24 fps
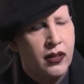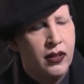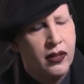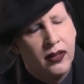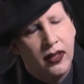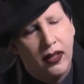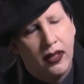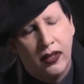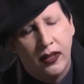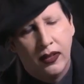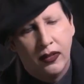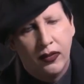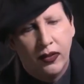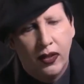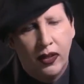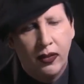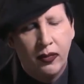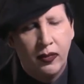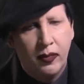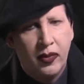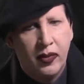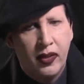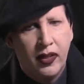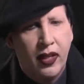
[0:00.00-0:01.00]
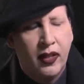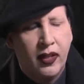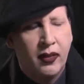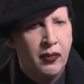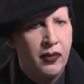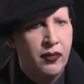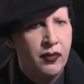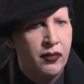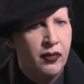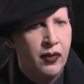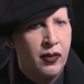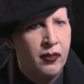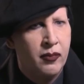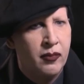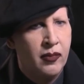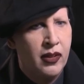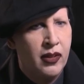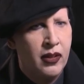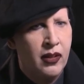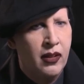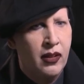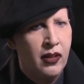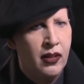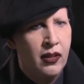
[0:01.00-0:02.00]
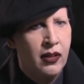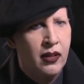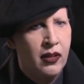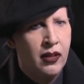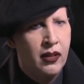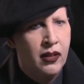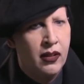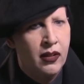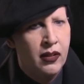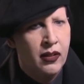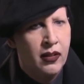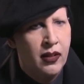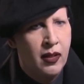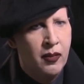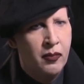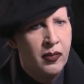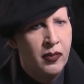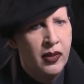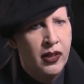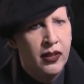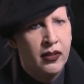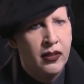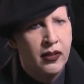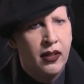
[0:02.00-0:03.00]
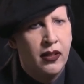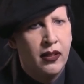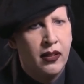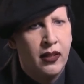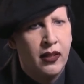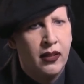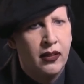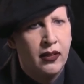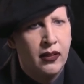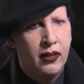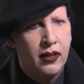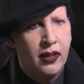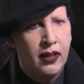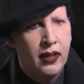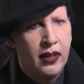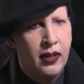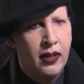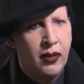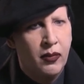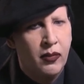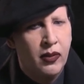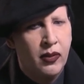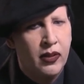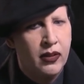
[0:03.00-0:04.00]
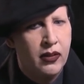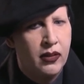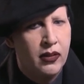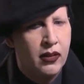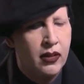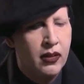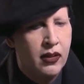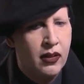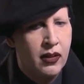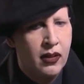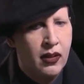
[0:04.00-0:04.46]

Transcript: He said he'd try to protect me from them because I think that he was